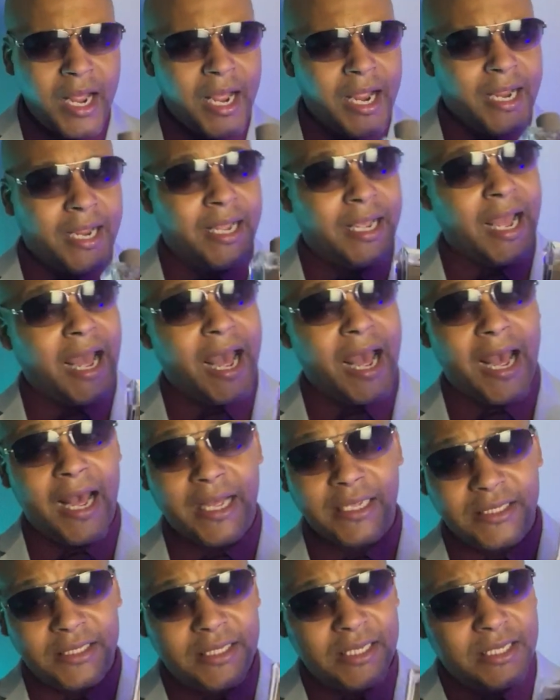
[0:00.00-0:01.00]

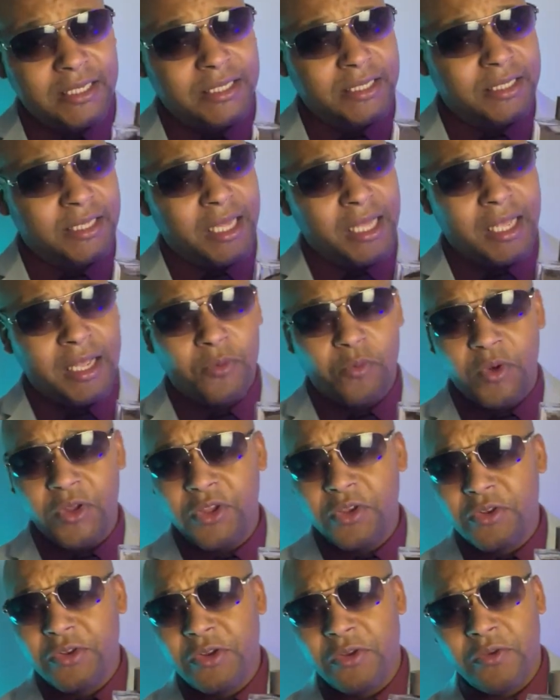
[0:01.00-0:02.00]
Guys, this thing, when
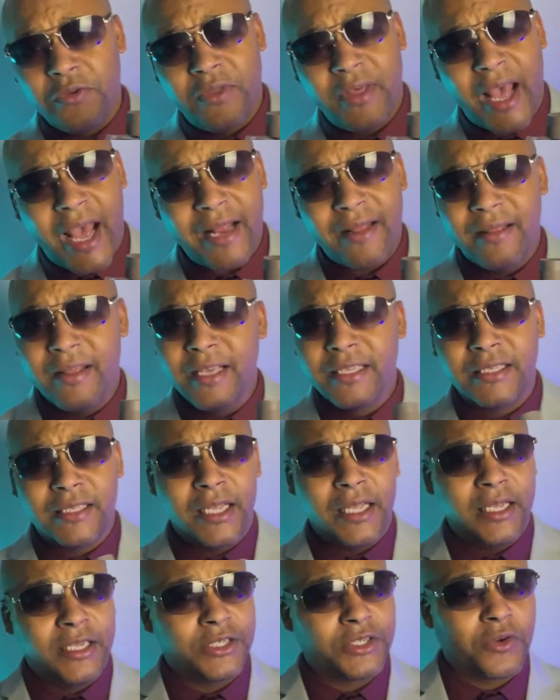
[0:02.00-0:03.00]
you do that, this
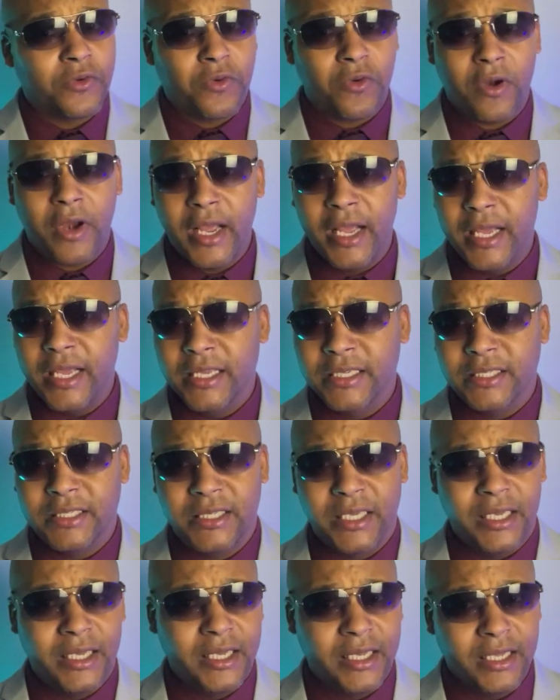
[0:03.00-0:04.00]
thing is
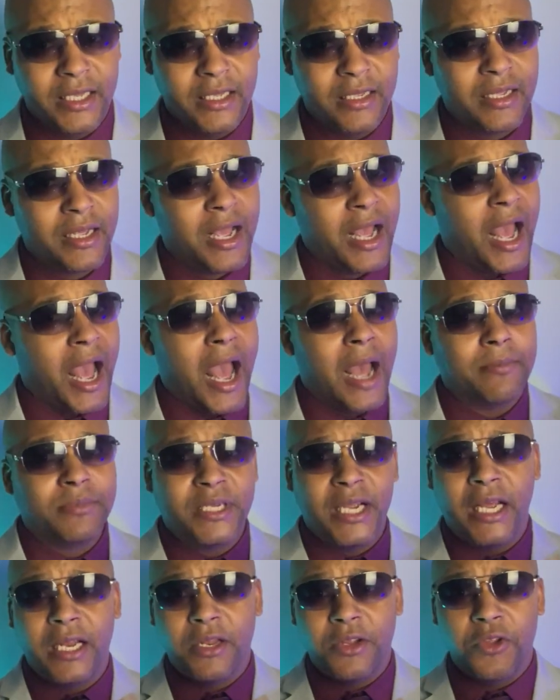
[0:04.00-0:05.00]
crazy. I'm
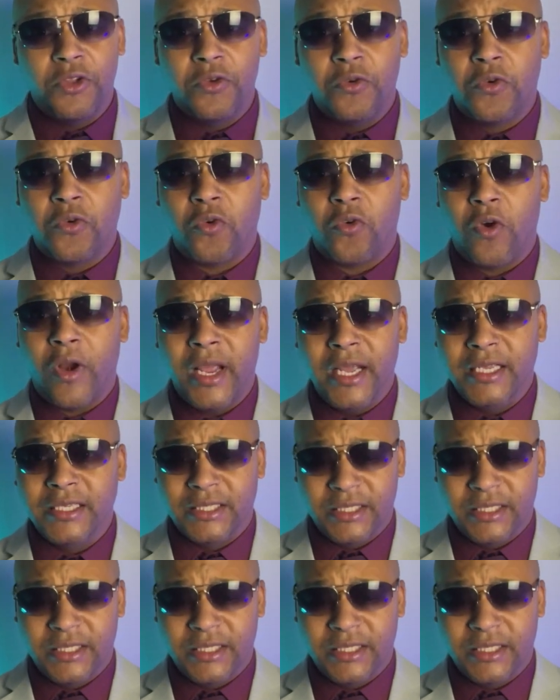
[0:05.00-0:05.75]
telling you, crazy.